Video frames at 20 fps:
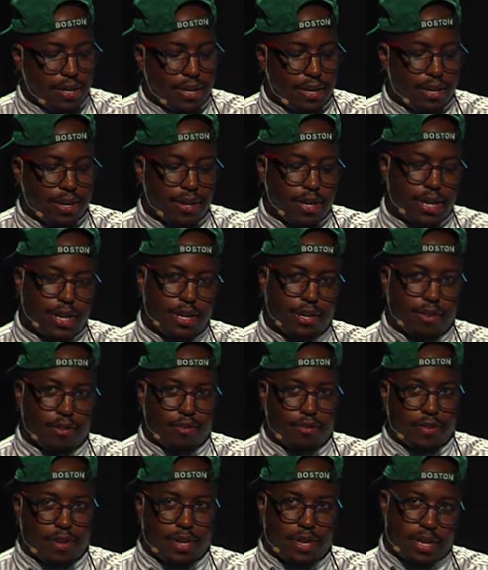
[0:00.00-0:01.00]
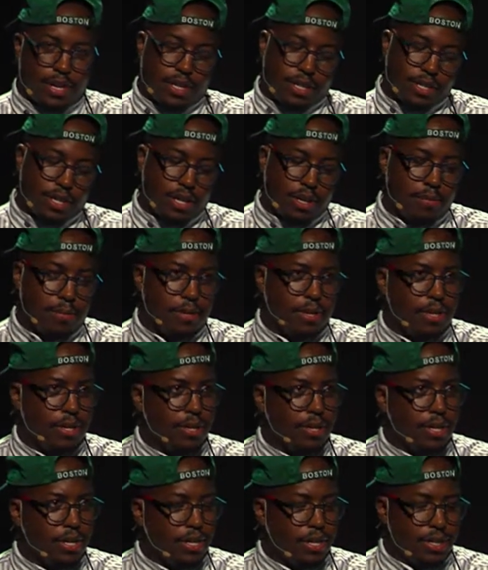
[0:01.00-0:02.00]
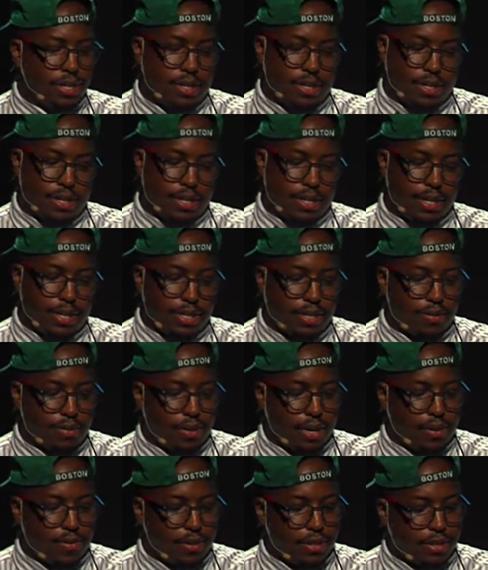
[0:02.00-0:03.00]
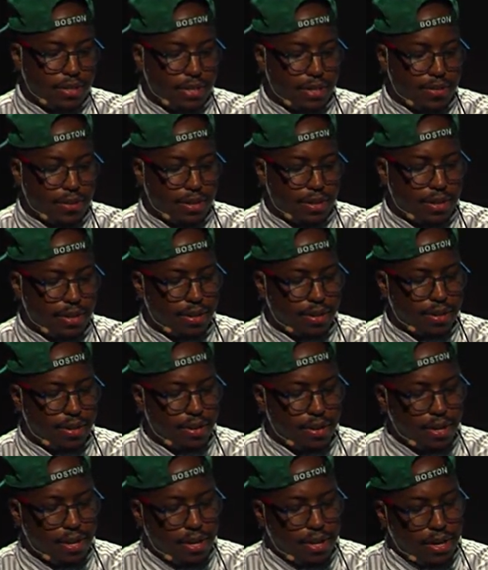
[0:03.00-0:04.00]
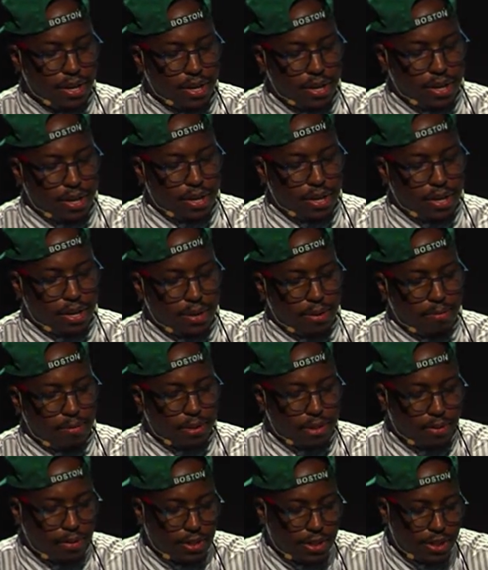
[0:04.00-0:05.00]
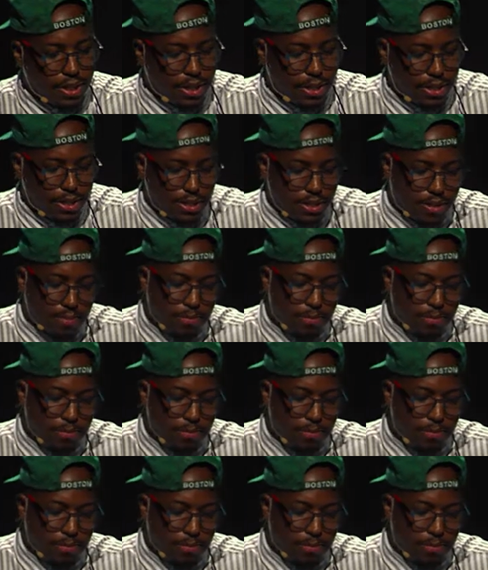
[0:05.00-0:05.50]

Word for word: their kind of uh, dilemma and, their, in the condition of graphic design right now. Um, so he says,